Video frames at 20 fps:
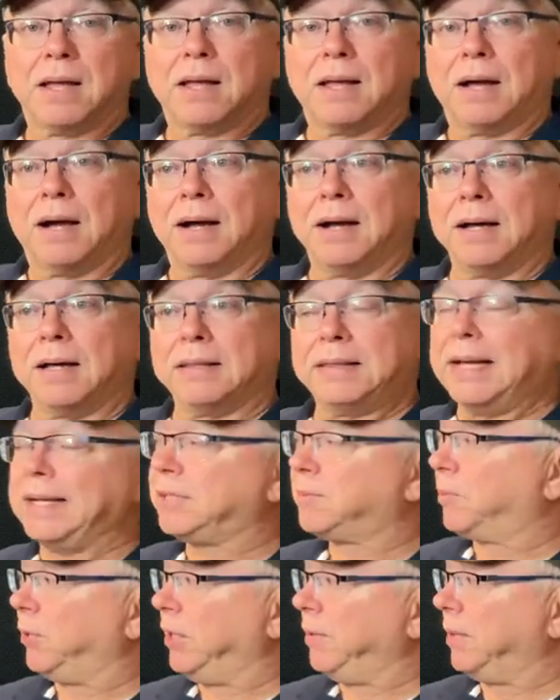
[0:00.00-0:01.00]
Uh, that's
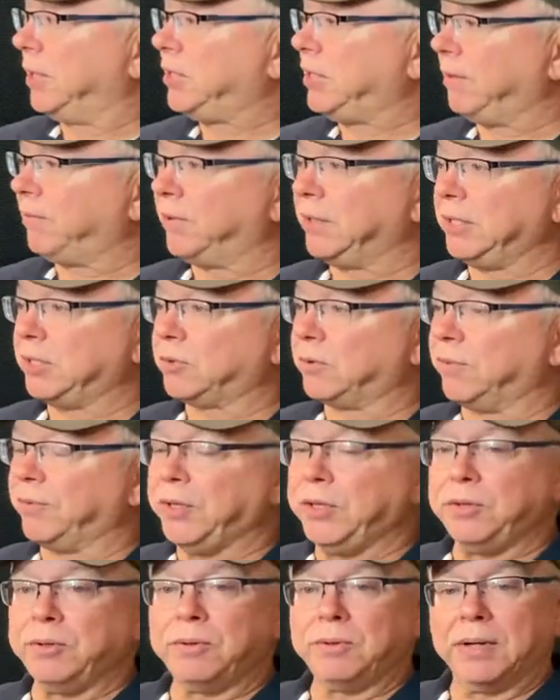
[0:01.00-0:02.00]
pretty much it for this
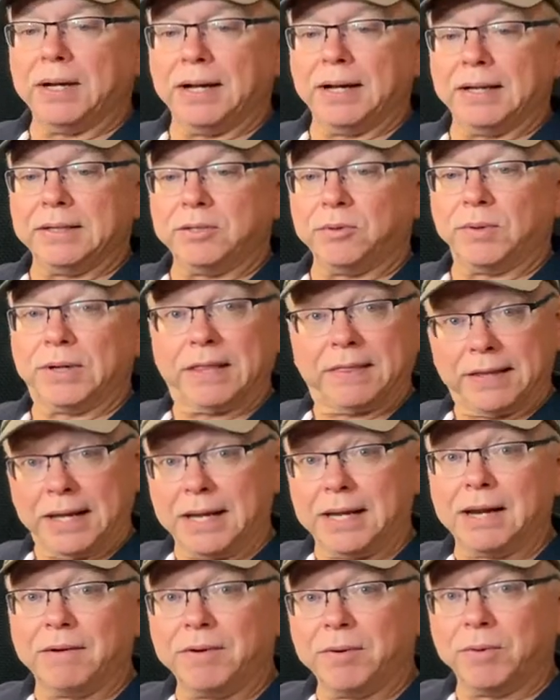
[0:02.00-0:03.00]
review. I do want to
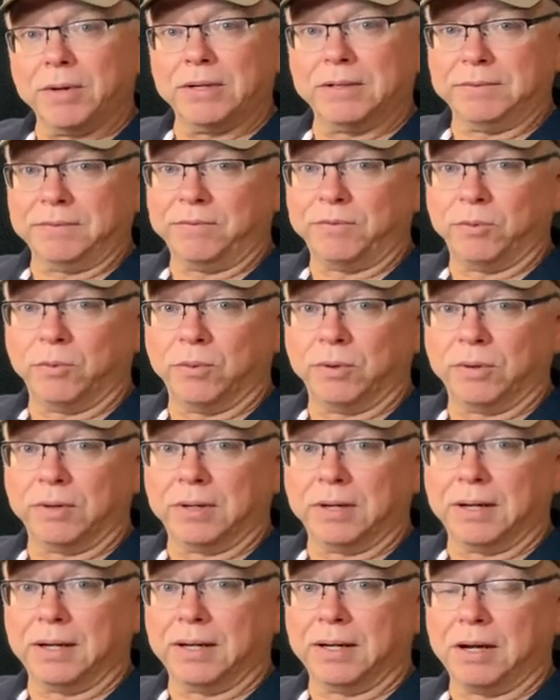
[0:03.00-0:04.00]
thank everyone
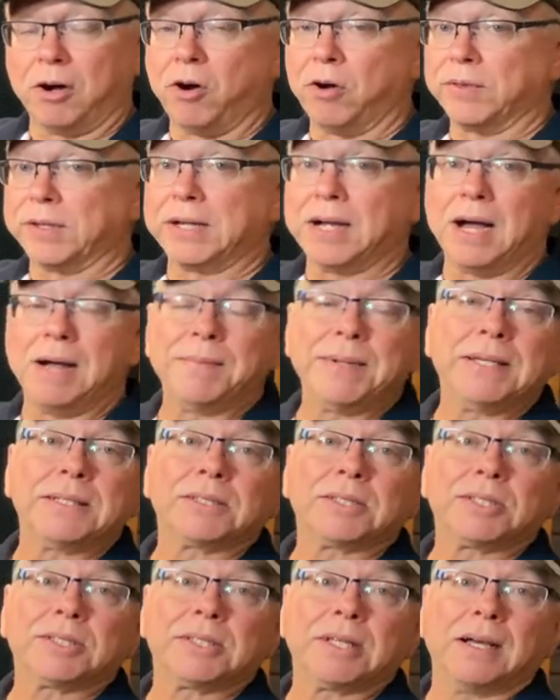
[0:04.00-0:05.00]
for uh, all the
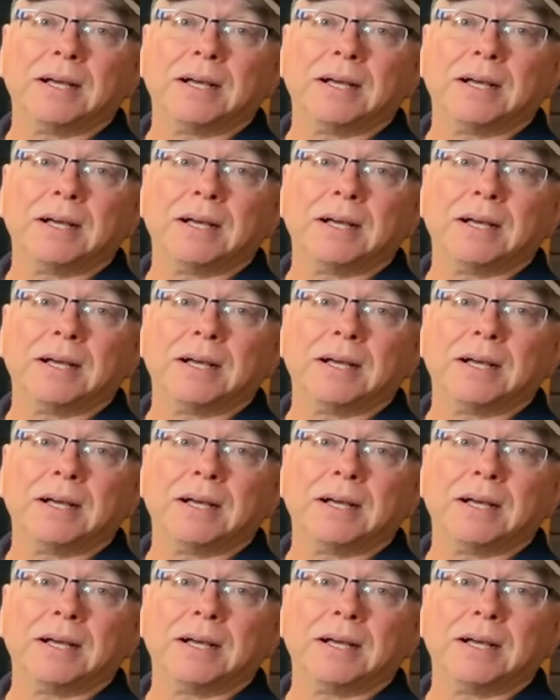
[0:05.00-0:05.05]
comments.